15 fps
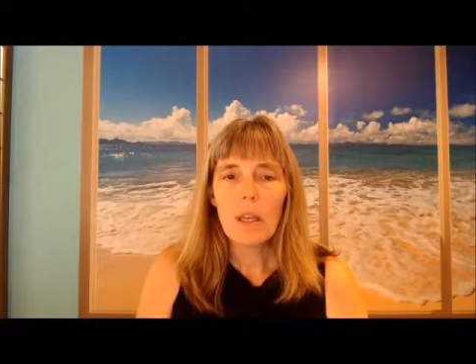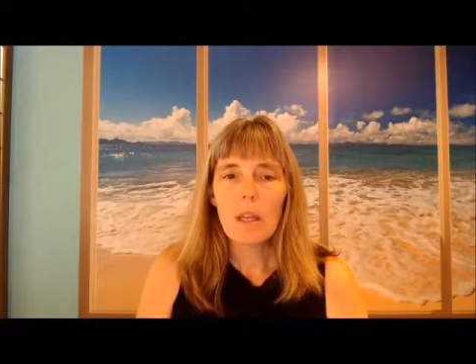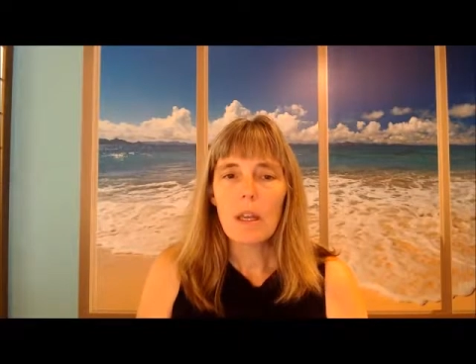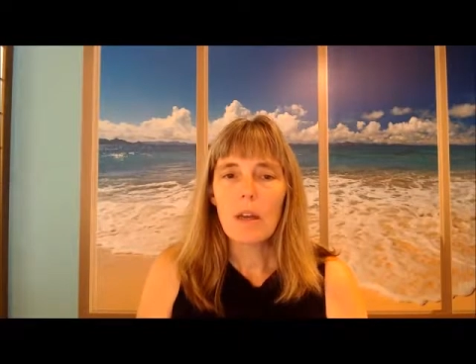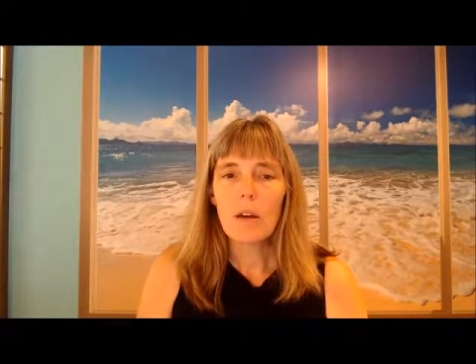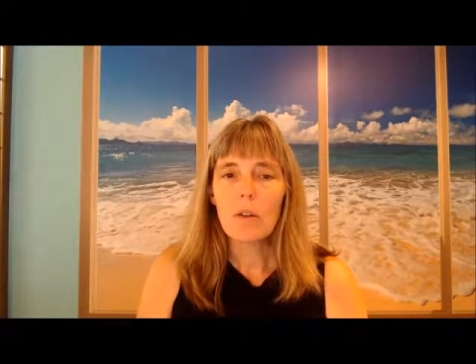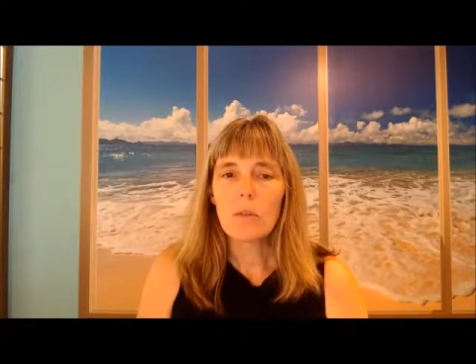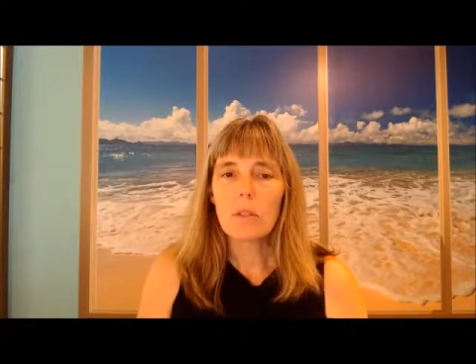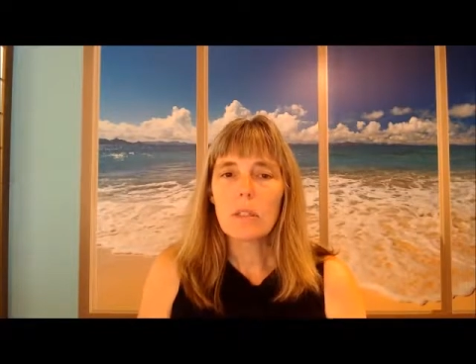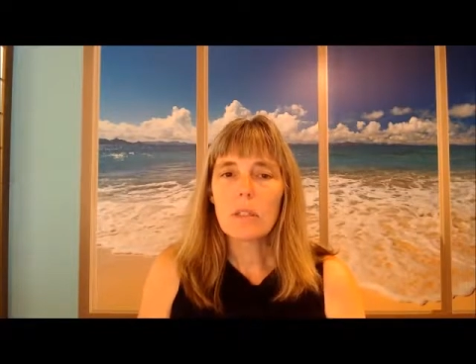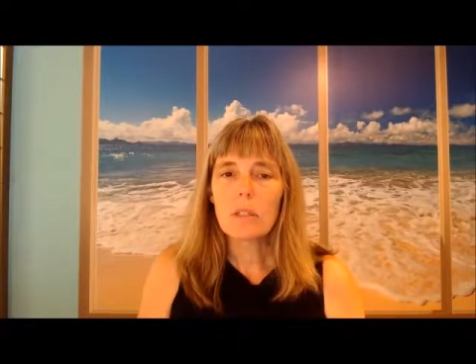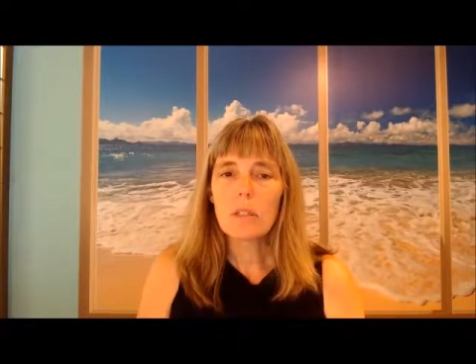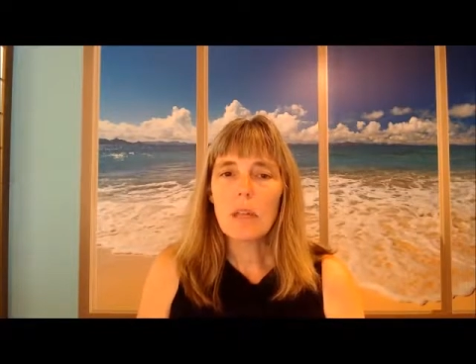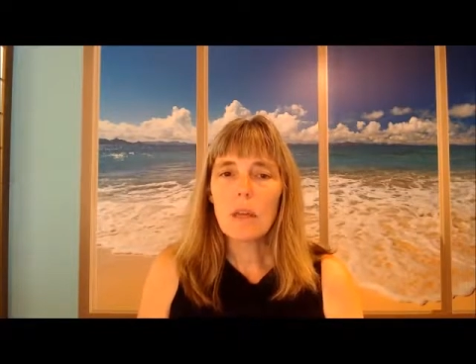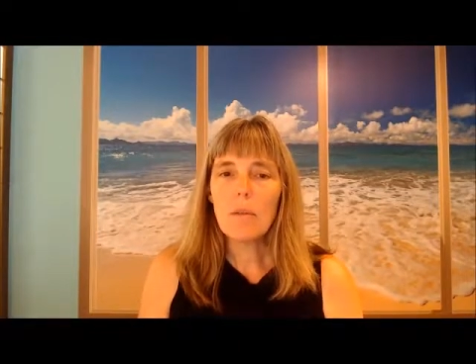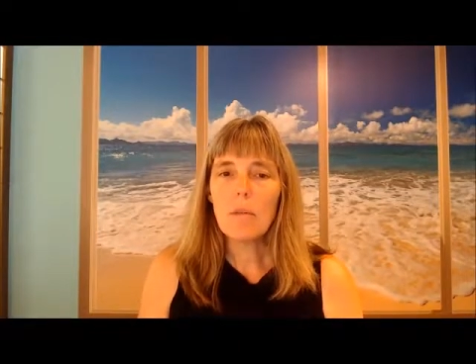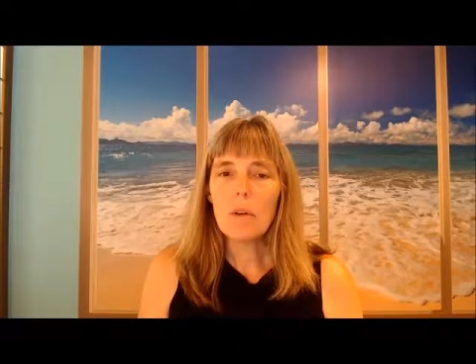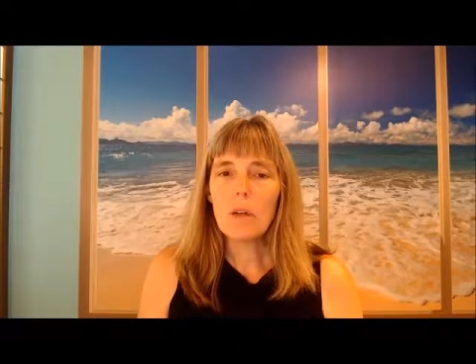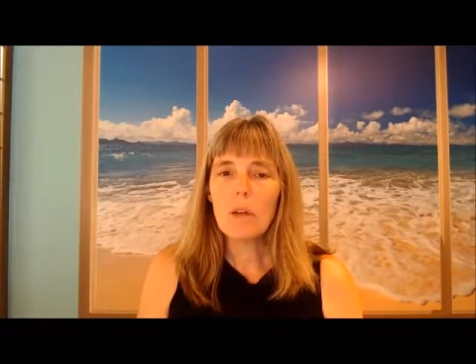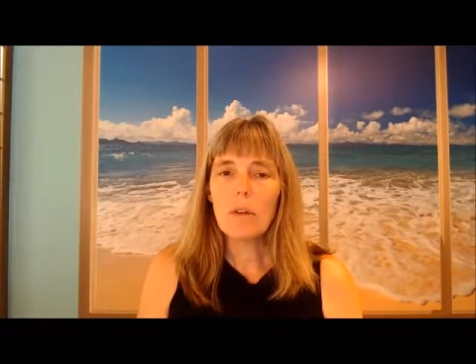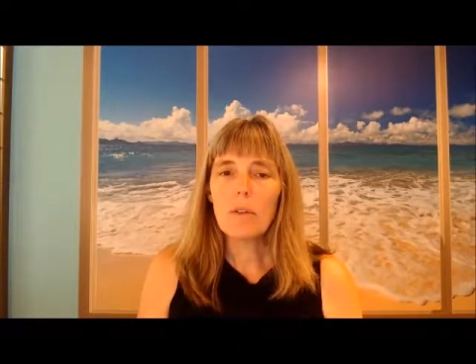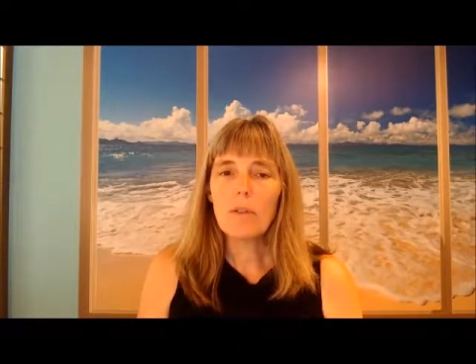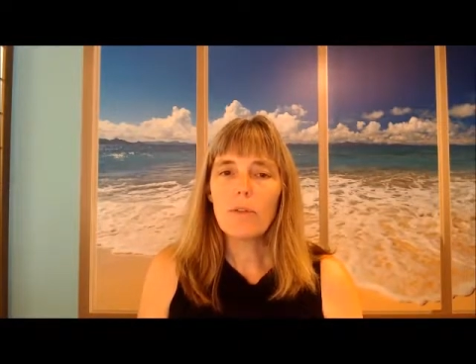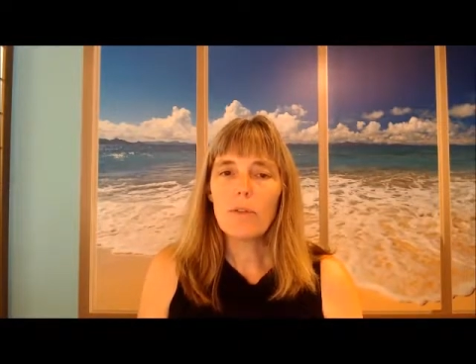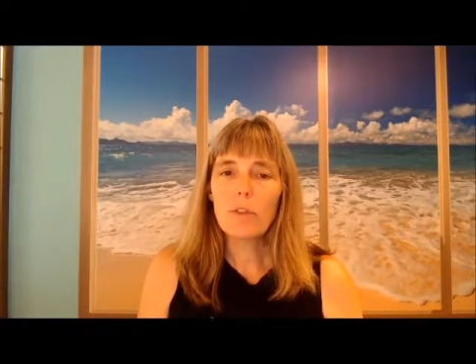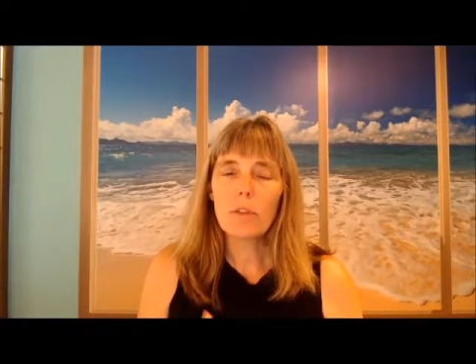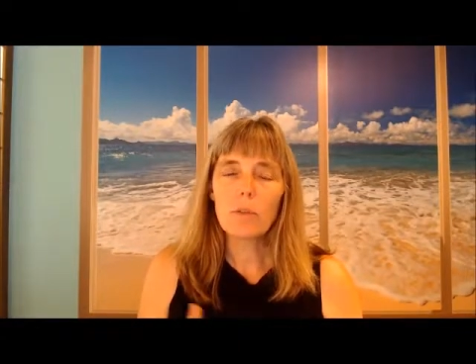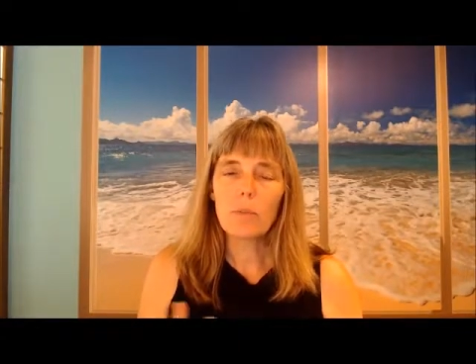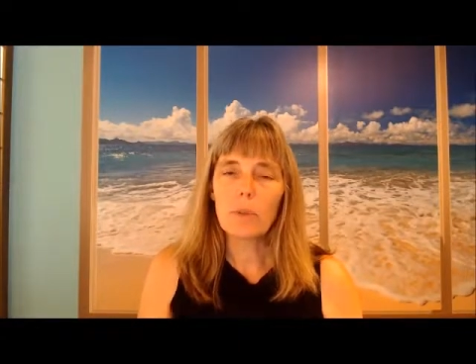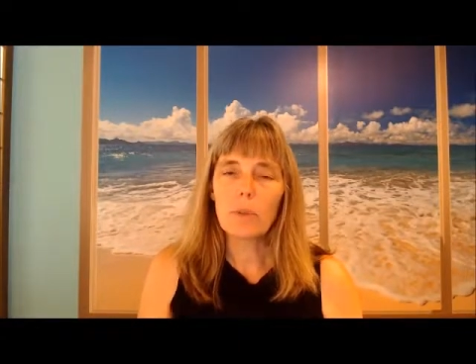Now, some of
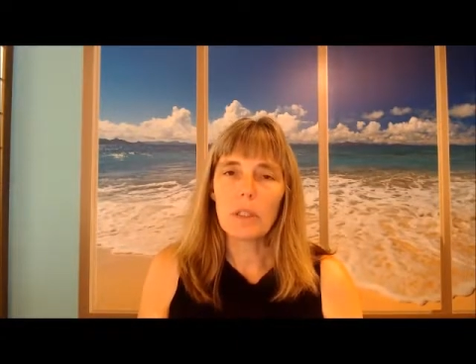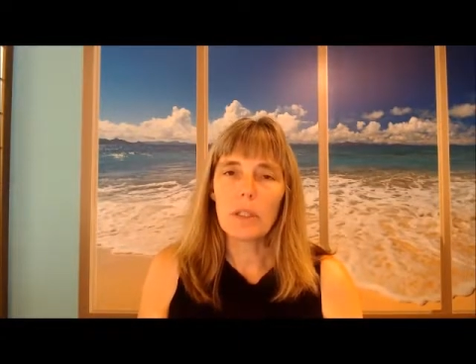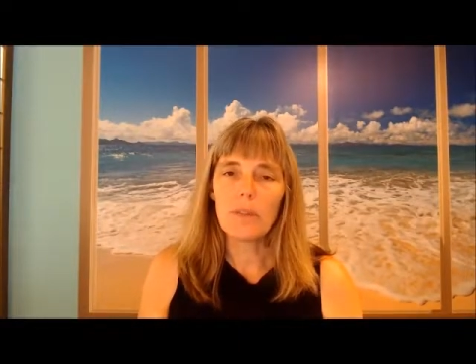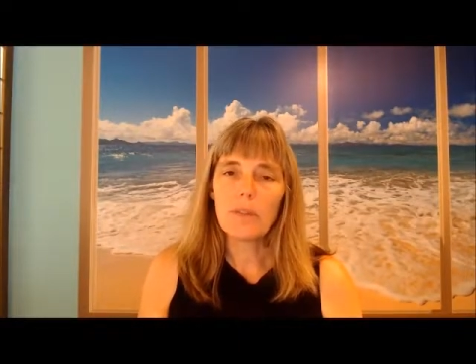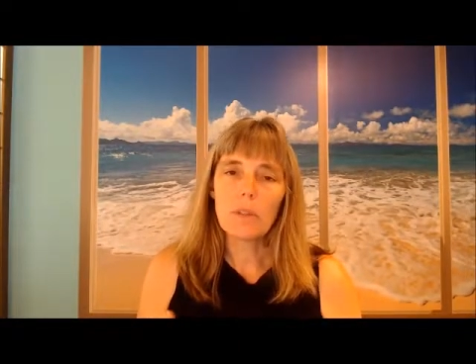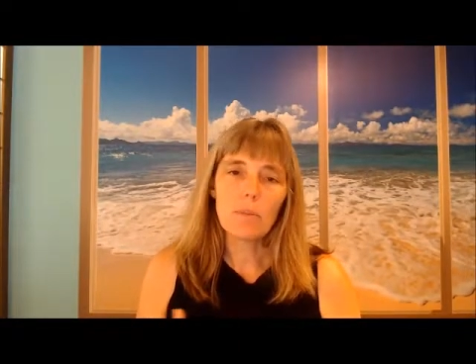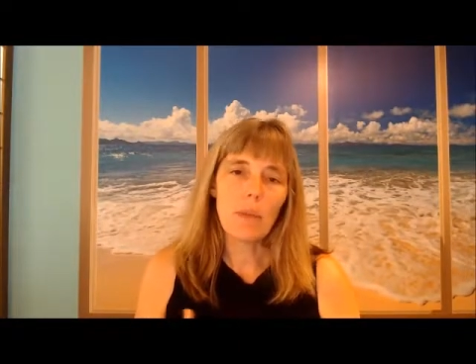your beliefs